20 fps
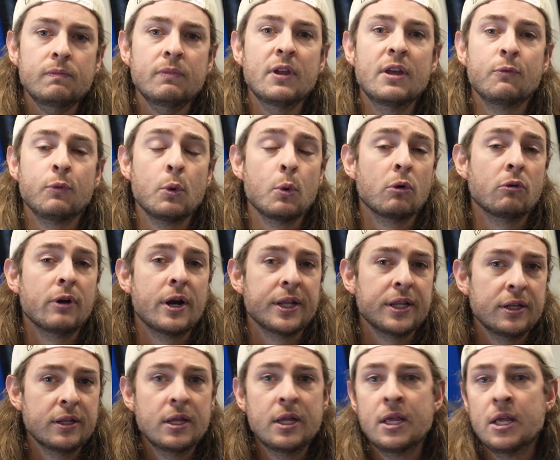If we were
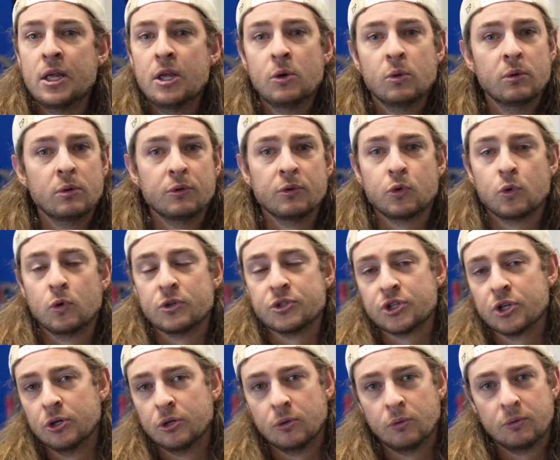running, we would of course
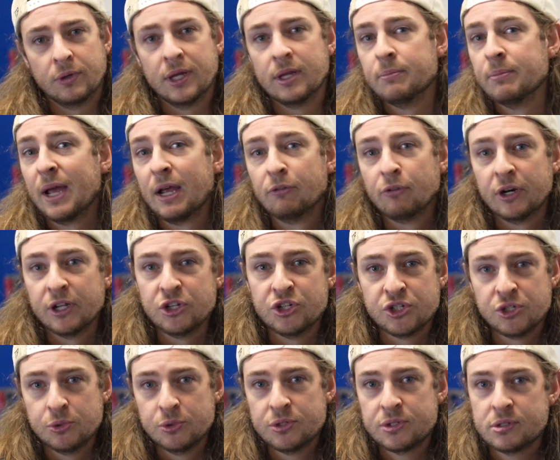go and buy running
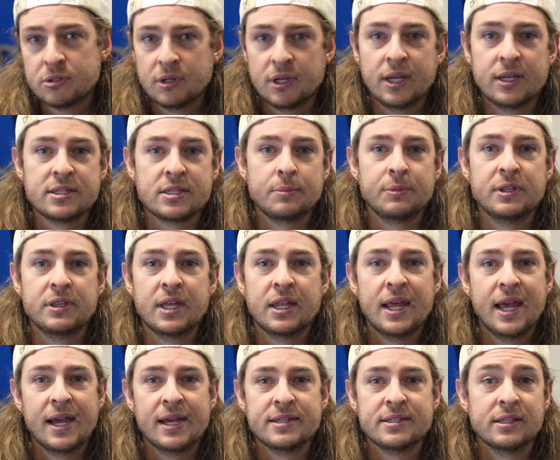shoes, something that
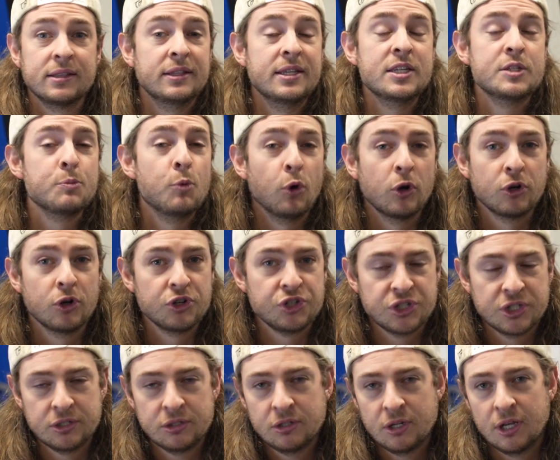has at least more
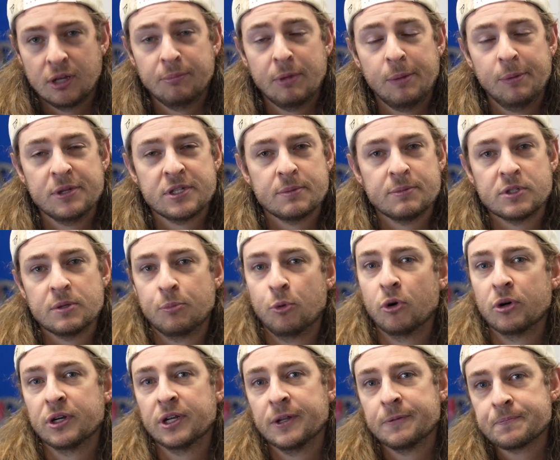cushion, maybe some
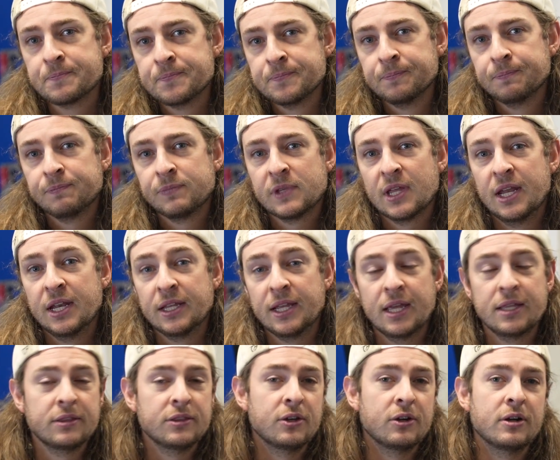support in it. And
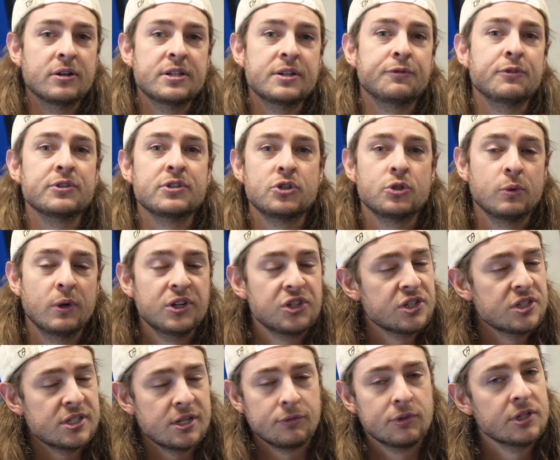again, there are different
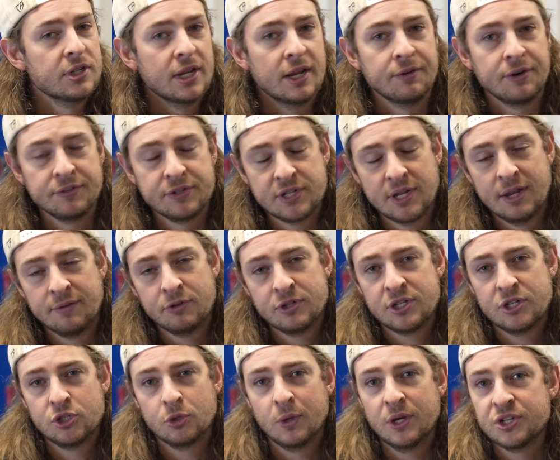situations. Every
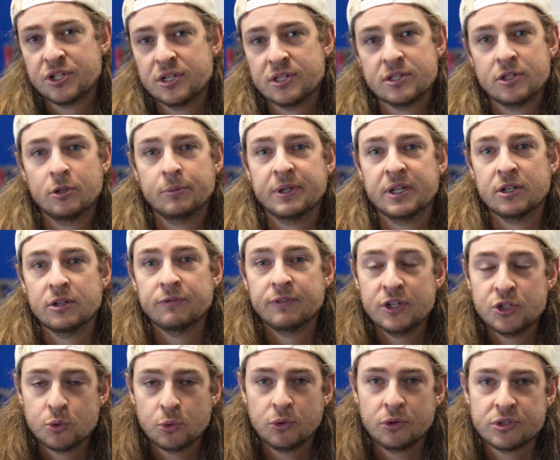situation is a little bit
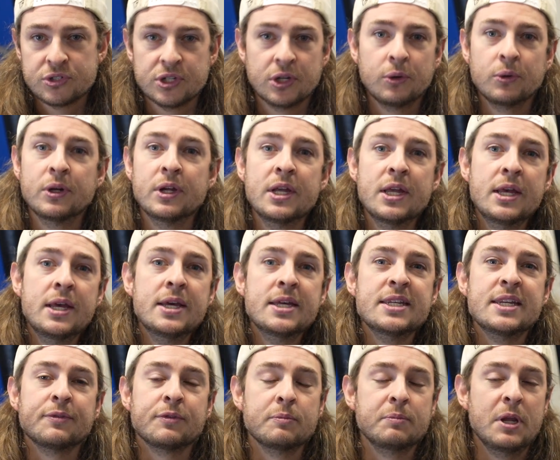individual, so
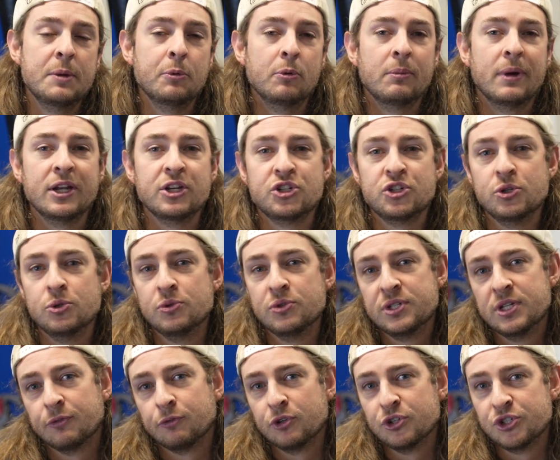different people might choose
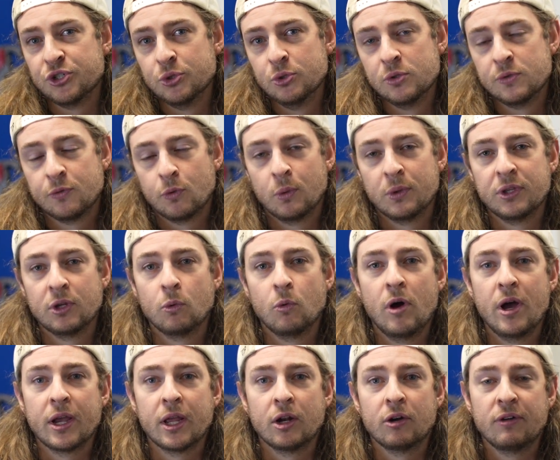different shoes for when they're
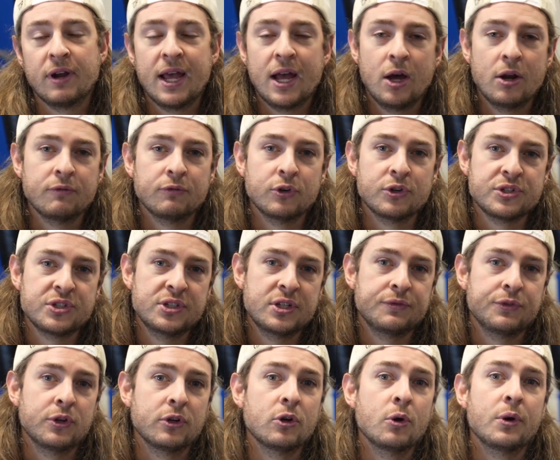walking around versus
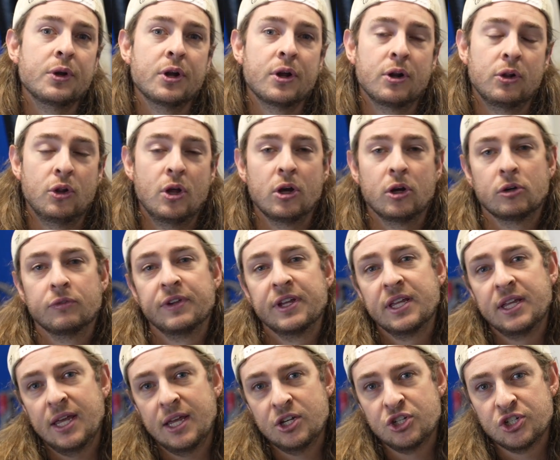if they're going on a longer
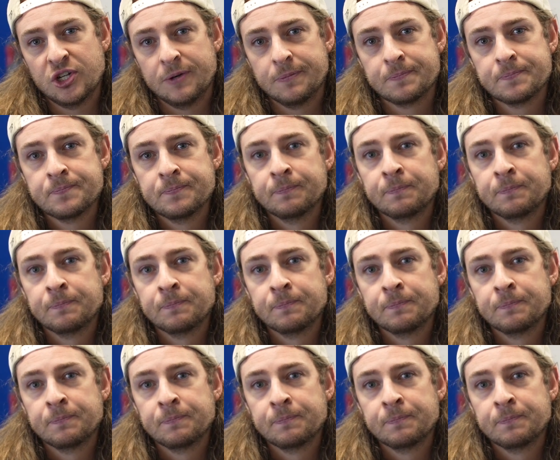vacation.